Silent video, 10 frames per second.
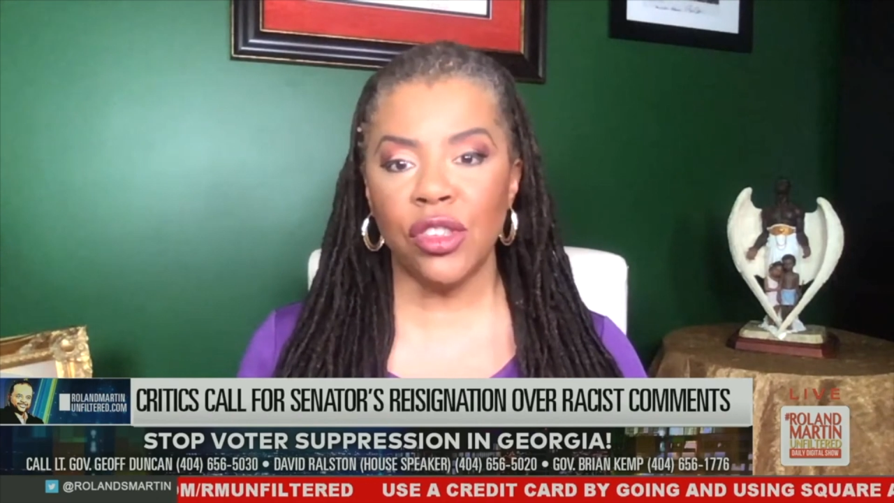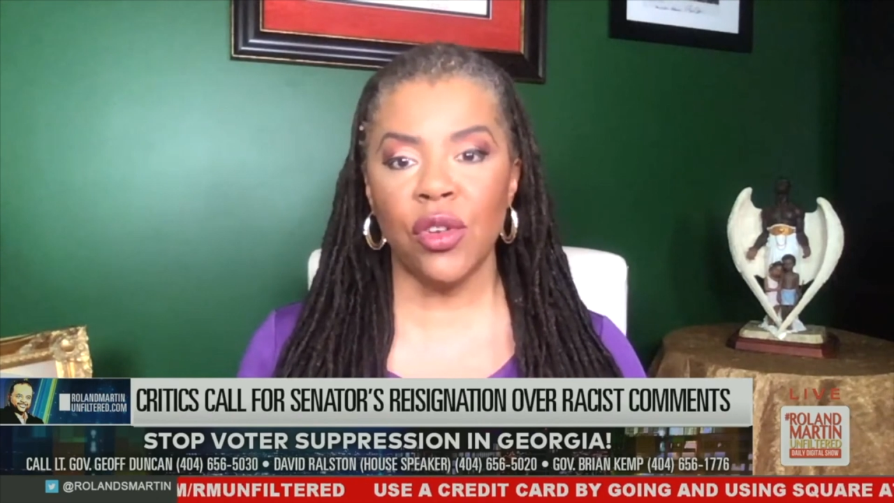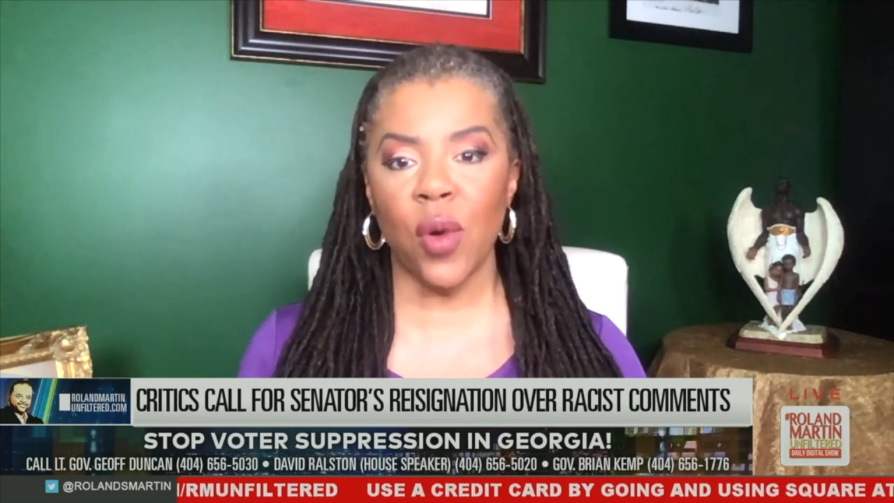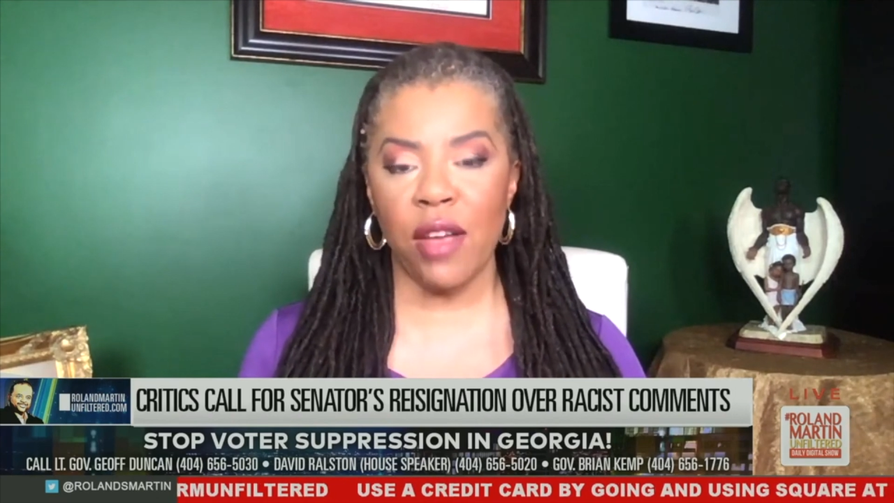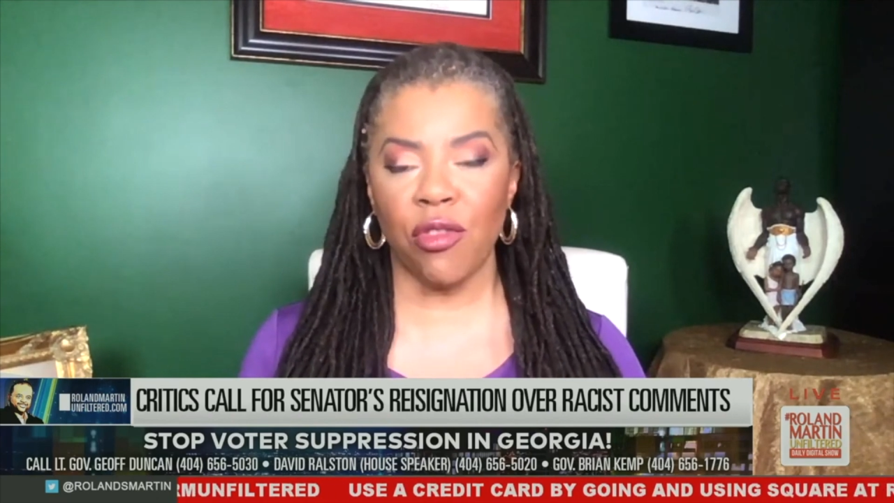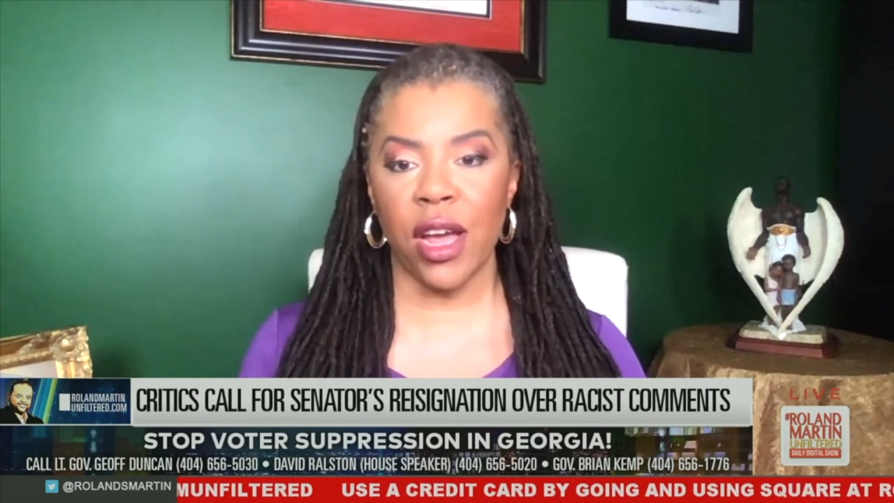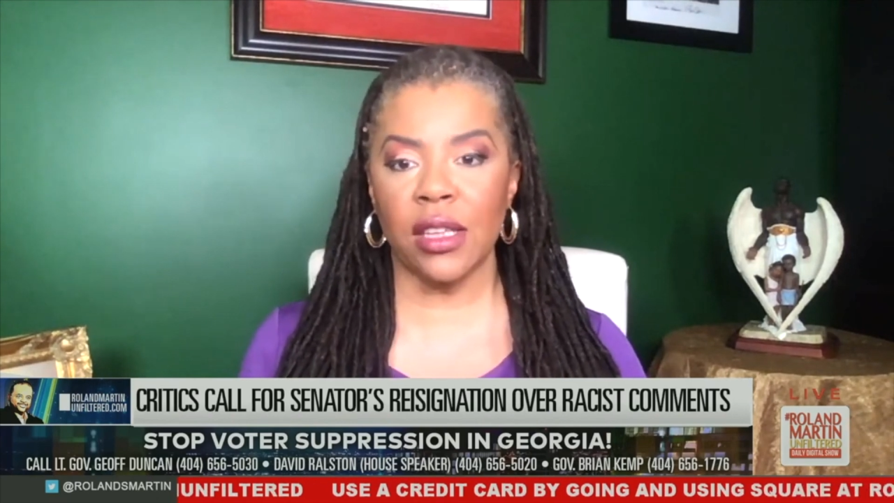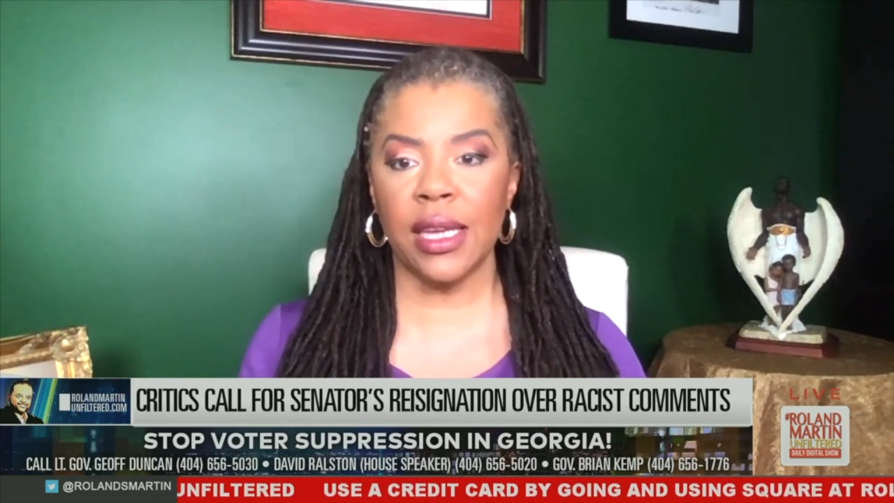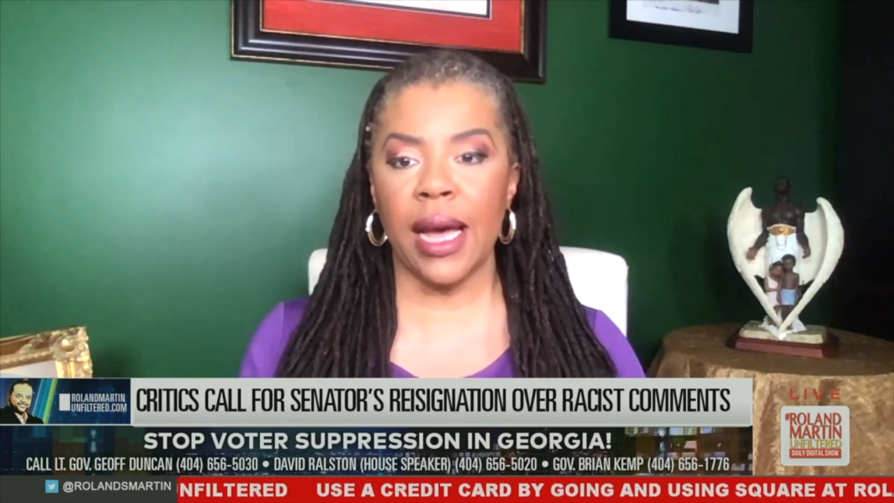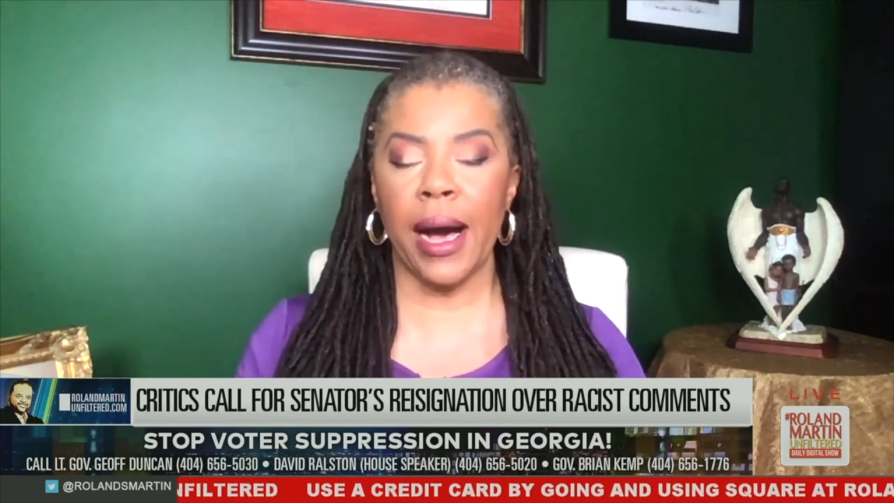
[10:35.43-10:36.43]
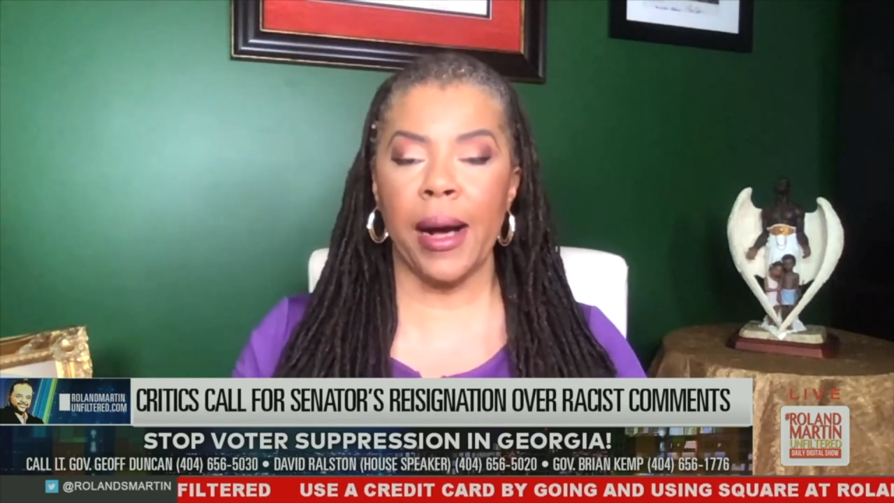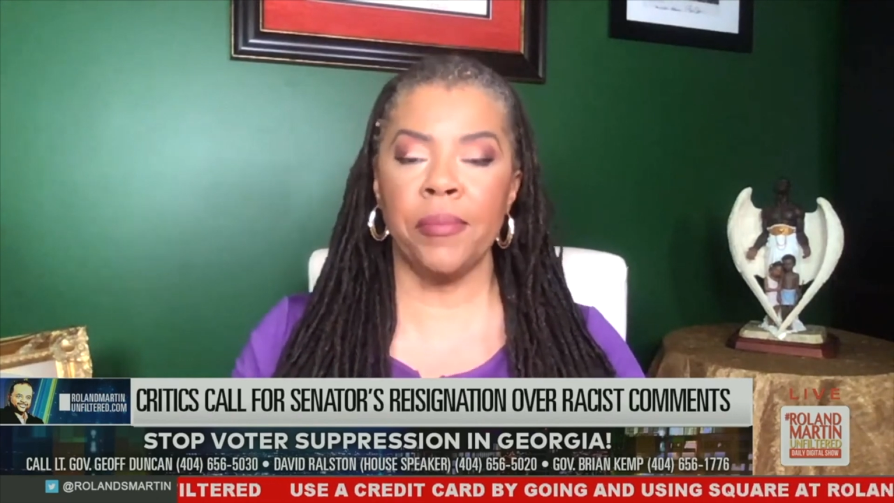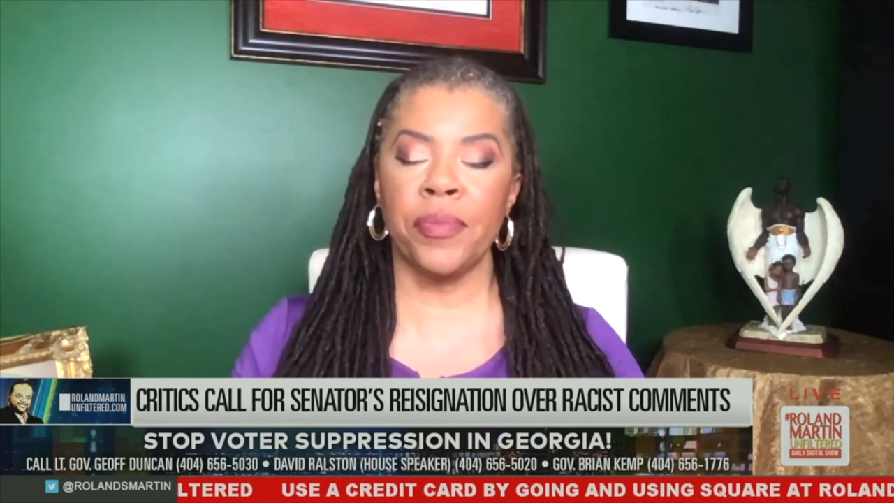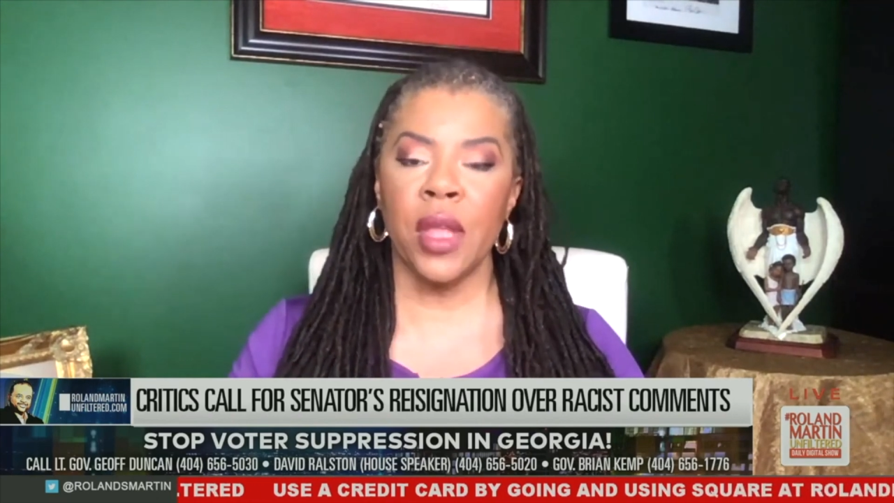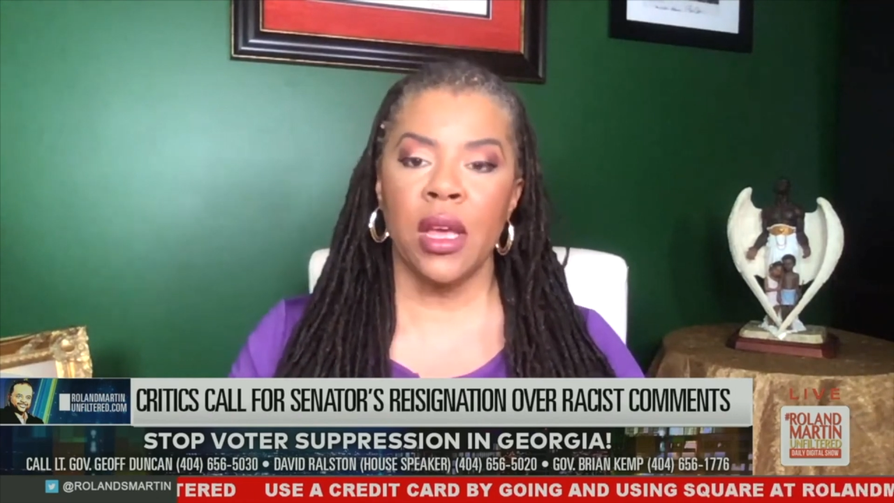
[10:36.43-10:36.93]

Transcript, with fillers: quite frankly, um,